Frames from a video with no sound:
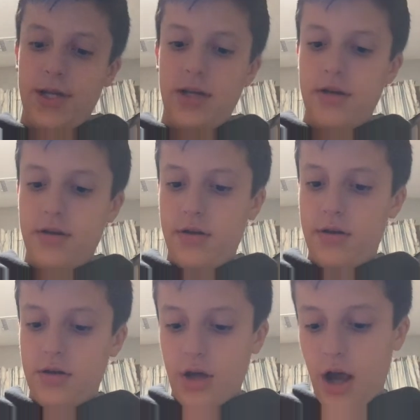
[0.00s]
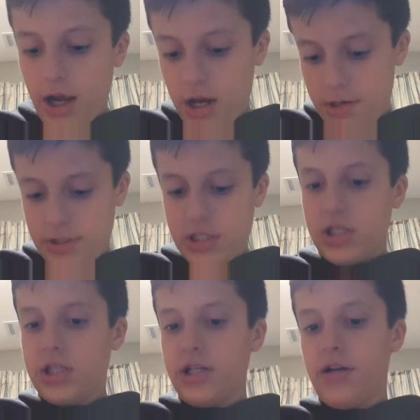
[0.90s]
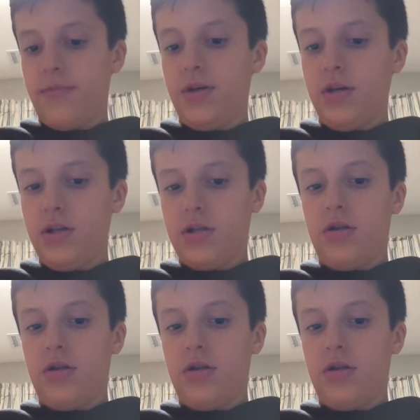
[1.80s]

rate. I got a bunch of centipedes